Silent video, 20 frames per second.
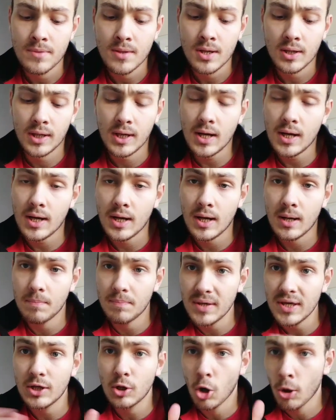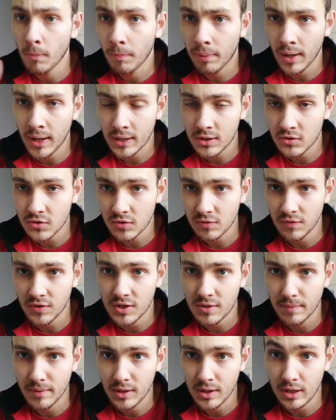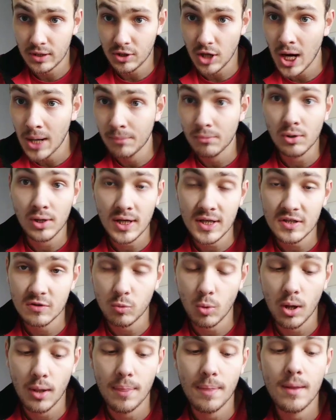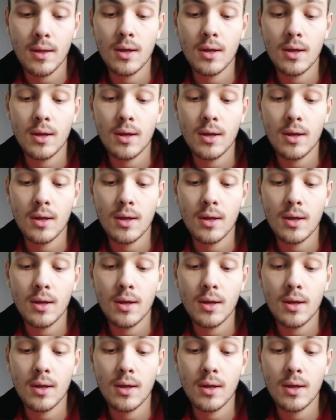Get a B complex vitamin, a time-released one.